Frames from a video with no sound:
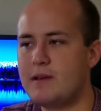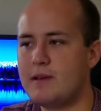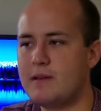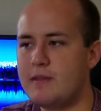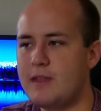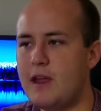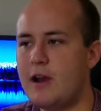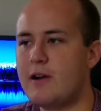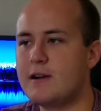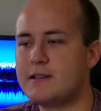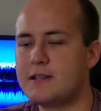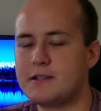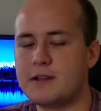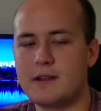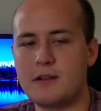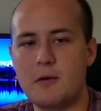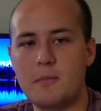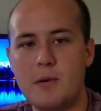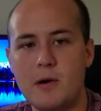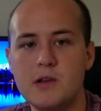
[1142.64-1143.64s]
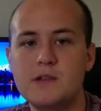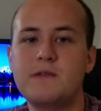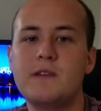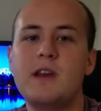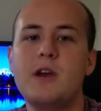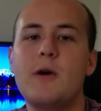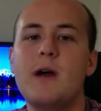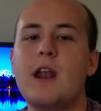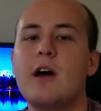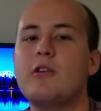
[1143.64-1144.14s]
there it's just like a little post
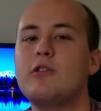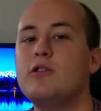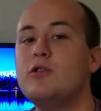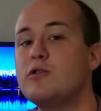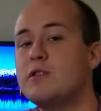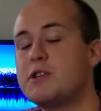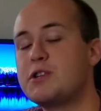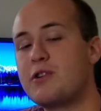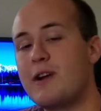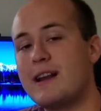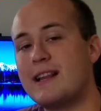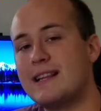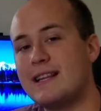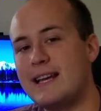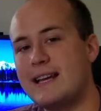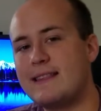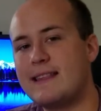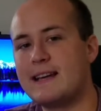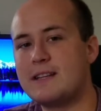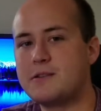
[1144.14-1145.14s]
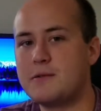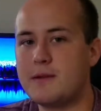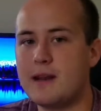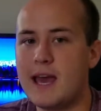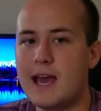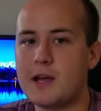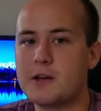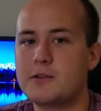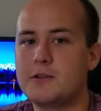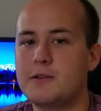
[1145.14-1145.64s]
video, and I'll usually try to link that to an
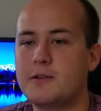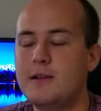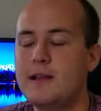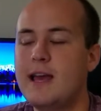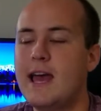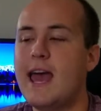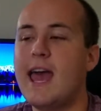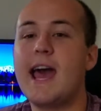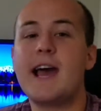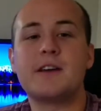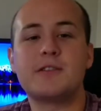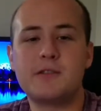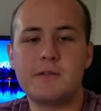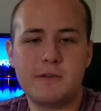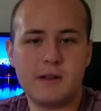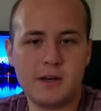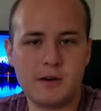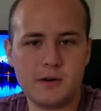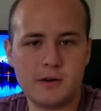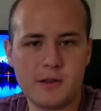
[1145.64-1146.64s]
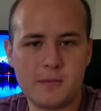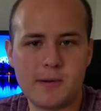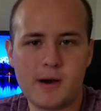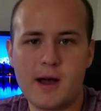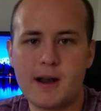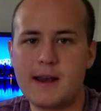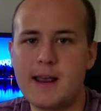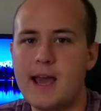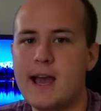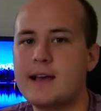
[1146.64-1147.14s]
actual extra video to the
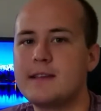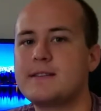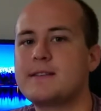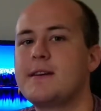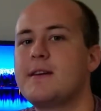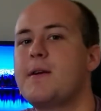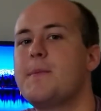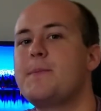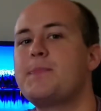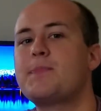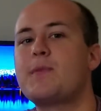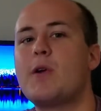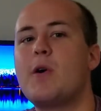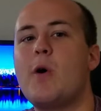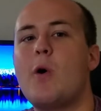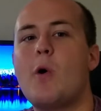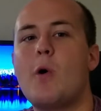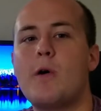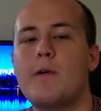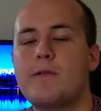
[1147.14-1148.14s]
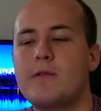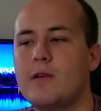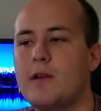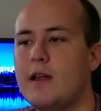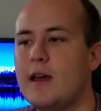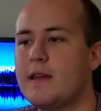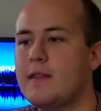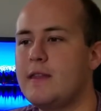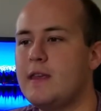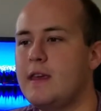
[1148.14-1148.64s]
podcast. Or for
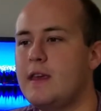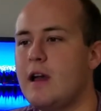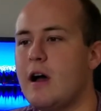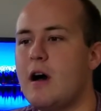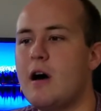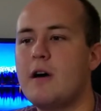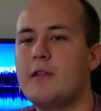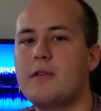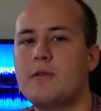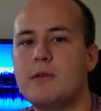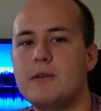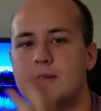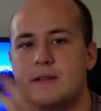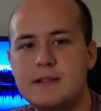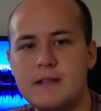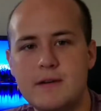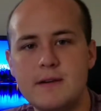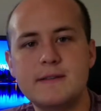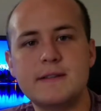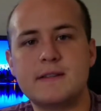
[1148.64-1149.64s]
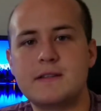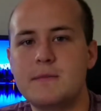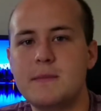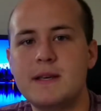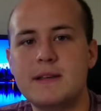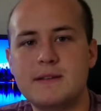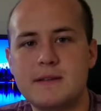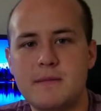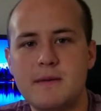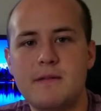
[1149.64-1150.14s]
like the On the Rune series, it's gonna
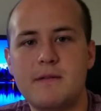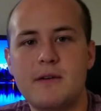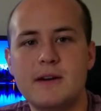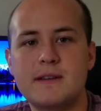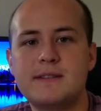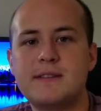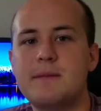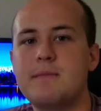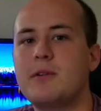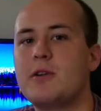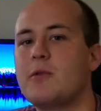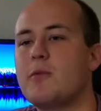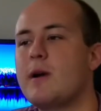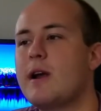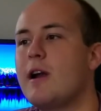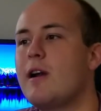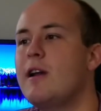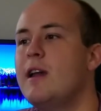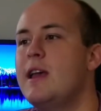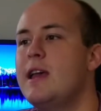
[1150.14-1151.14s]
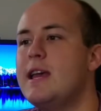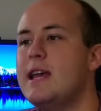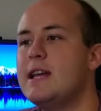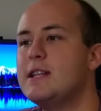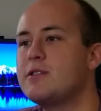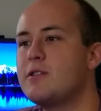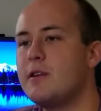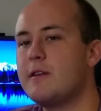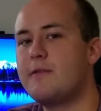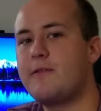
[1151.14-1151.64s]
be something very similar where
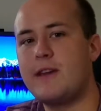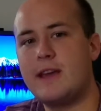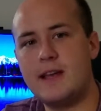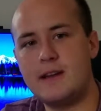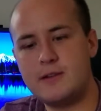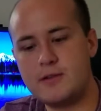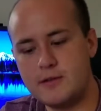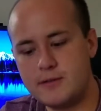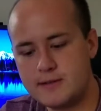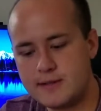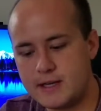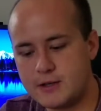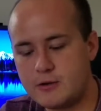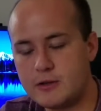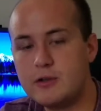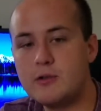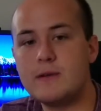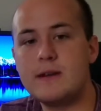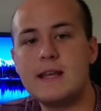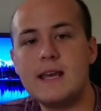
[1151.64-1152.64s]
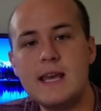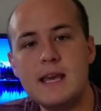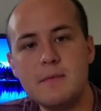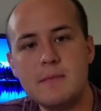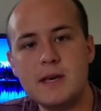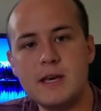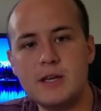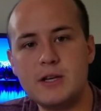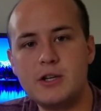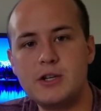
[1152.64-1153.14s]
it's gonna fade to essentially to an
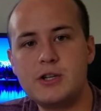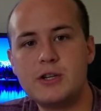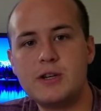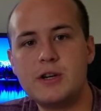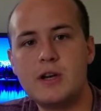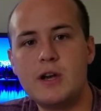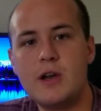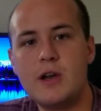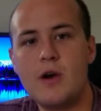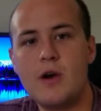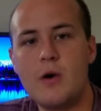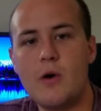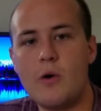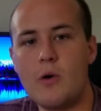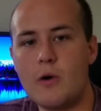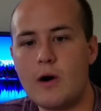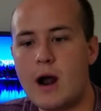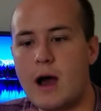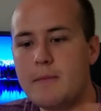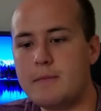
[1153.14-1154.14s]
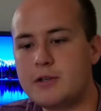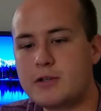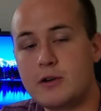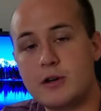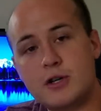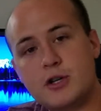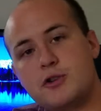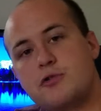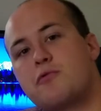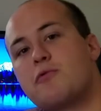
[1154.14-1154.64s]
image, or I'm just
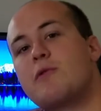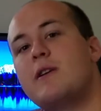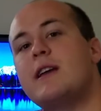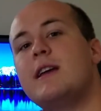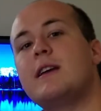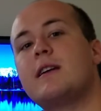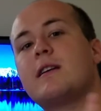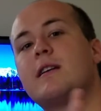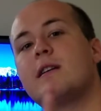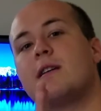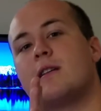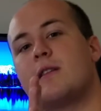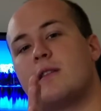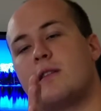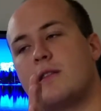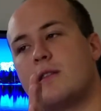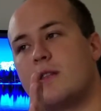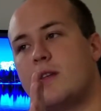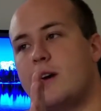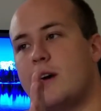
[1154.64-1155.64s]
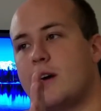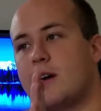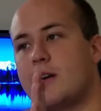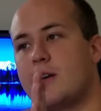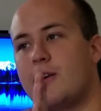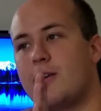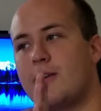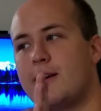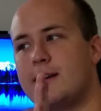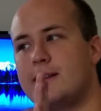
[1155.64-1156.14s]
gonna shrink the
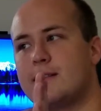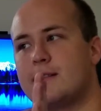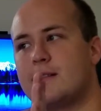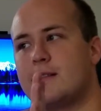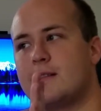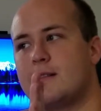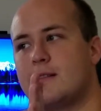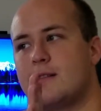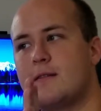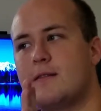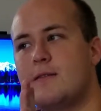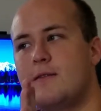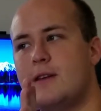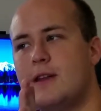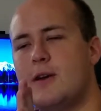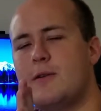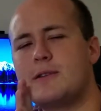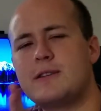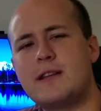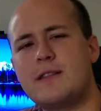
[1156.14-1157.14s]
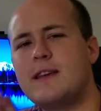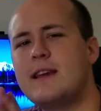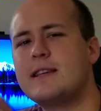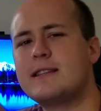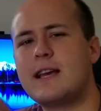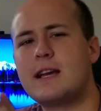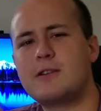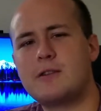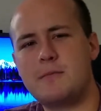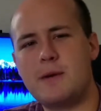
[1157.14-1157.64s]
current video, which I think
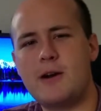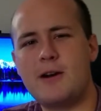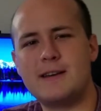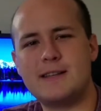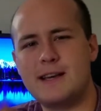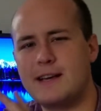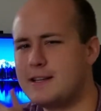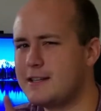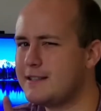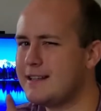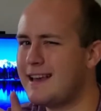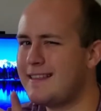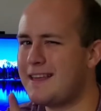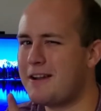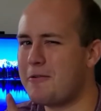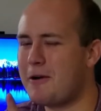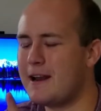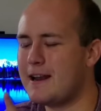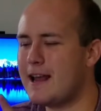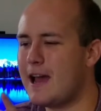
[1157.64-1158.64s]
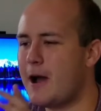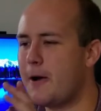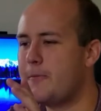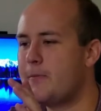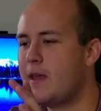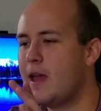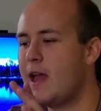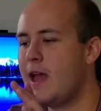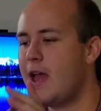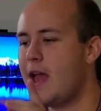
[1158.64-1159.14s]
is actually a better idea. I just had that right now.
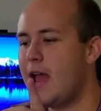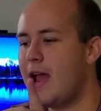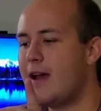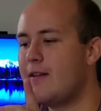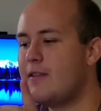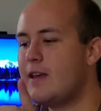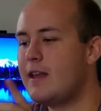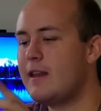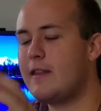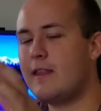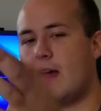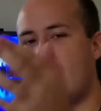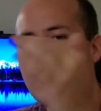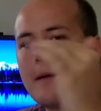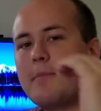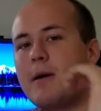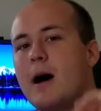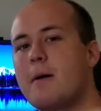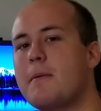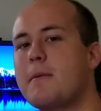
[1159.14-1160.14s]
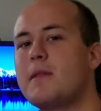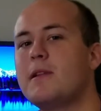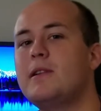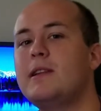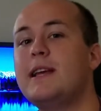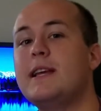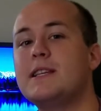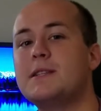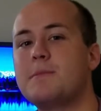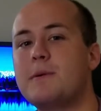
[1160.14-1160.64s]
And then I can pop up the
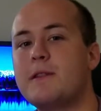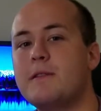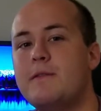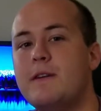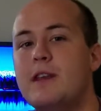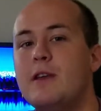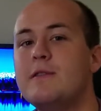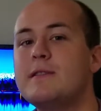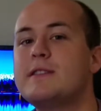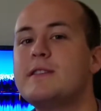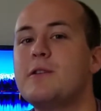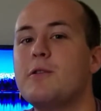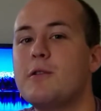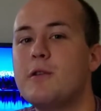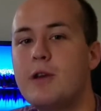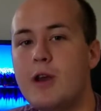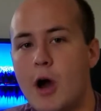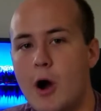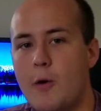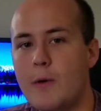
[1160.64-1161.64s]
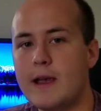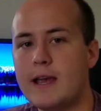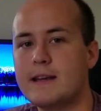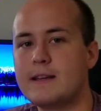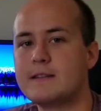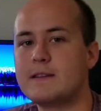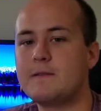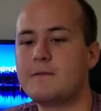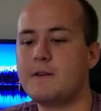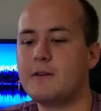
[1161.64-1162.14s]
links, but the video is still going. It
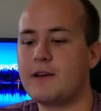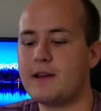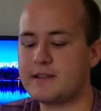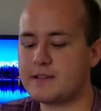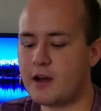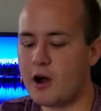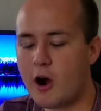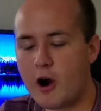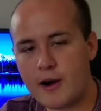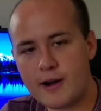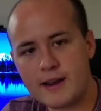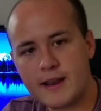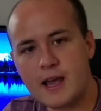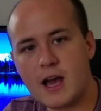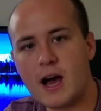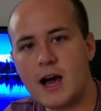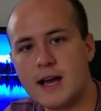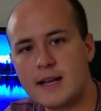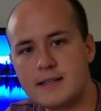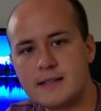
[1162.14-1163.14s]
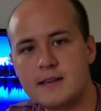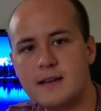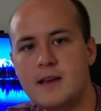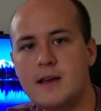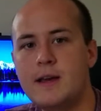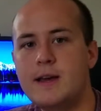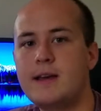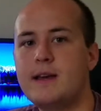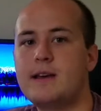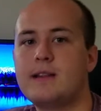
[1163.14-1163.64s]
doesn't feel like it's a hard cut.
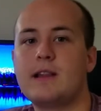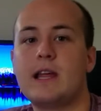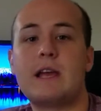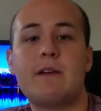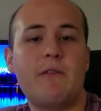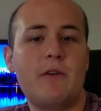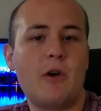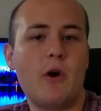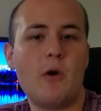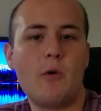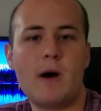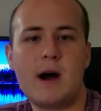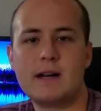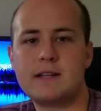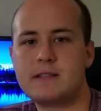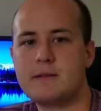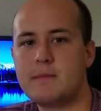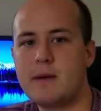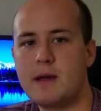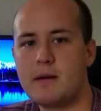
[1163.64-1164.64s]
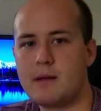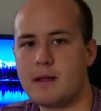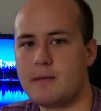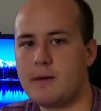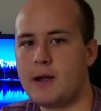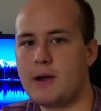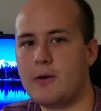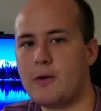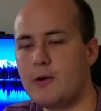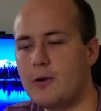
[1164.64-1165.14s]
Like if you go watch some like
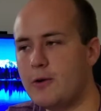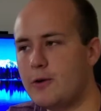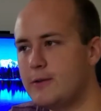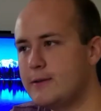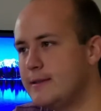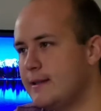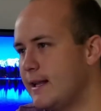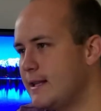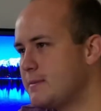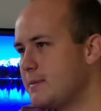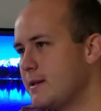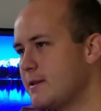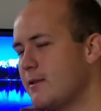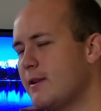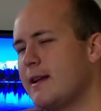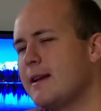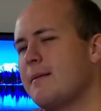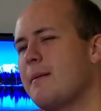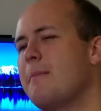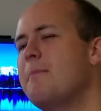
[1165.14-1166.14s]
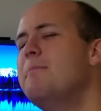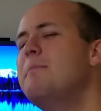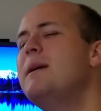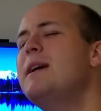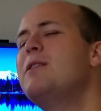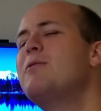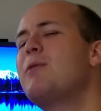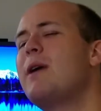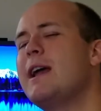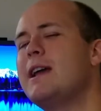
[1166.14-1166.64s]
my old Let's Plays, or like
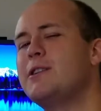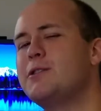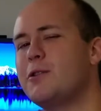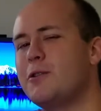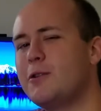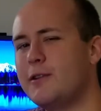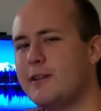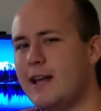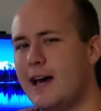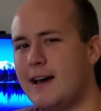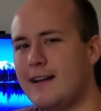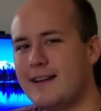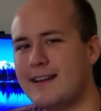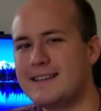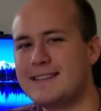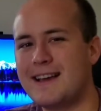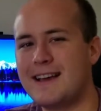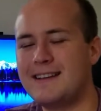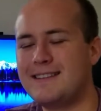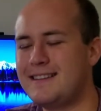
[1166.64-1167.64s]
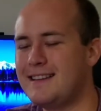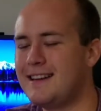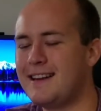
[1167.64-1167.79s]
mid-range old, not because I